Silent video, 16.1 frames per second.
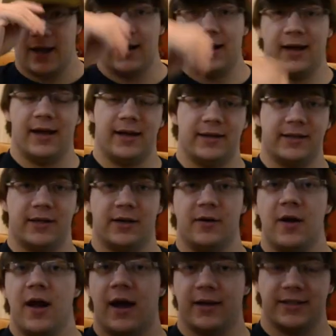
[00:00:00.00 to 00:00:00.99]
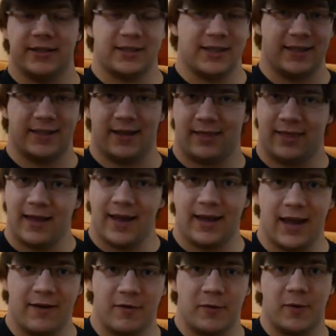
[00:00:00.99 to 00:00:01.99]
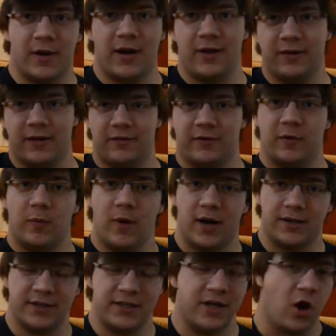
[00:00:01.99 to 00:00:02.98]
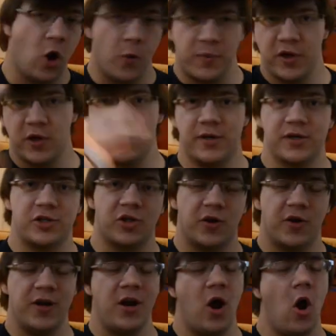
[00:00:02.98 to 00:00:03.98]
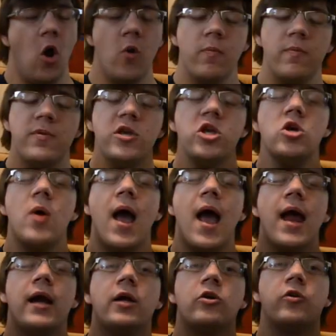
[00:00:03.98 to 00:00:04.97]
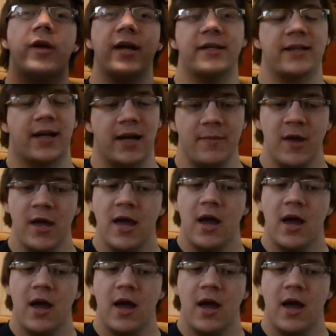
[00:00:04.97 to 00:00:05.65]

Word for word: And you know, I just like to thank everyone out there for watching. Hope you enjoyed. Hope you had a great time.